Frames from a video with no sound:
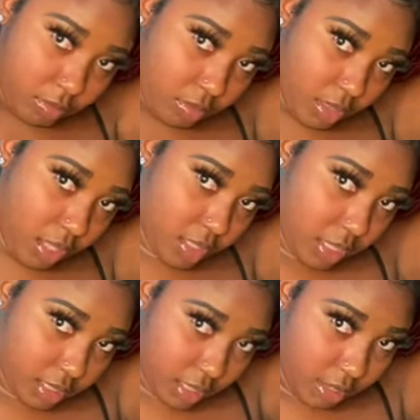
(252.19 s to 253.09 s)
piece
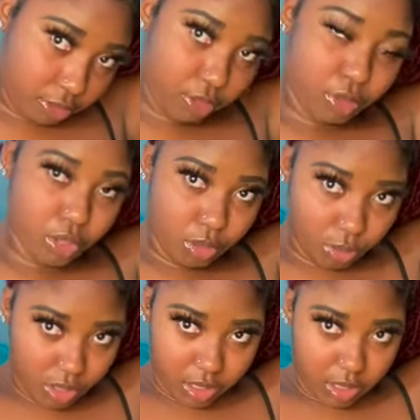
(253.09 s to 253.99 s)
that's left, you would
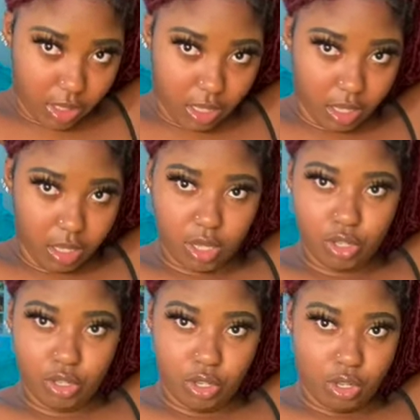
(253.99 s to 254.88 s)
just stick it in
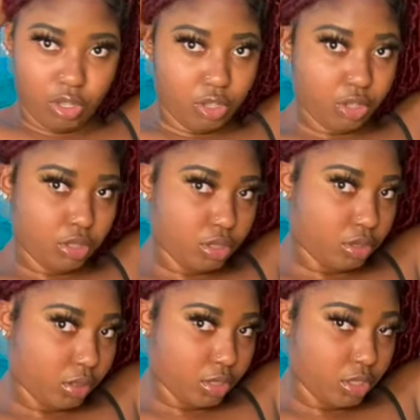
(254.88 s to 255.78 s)
your
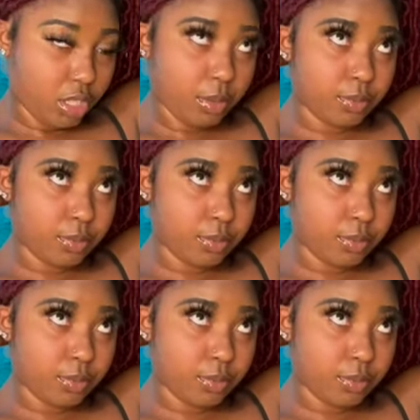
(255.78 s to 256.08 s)
scrunchie.